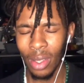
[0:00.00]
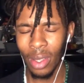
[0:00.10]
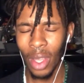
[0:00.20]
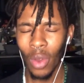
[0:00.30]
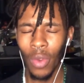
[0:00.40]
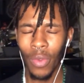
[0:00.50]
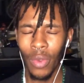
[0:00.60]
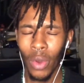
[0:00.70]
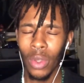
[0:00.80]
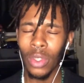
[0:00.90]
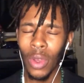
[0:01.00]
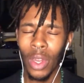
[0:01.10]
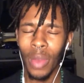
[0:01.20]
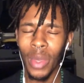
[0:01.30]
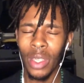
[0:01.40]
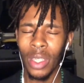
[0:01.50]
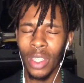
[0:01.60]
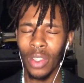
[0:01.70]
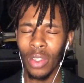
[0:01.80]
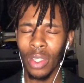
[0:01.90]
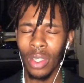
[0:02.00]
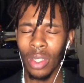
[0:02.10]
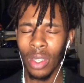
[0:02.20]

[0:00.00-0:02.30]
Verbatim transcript: That your solo mission is just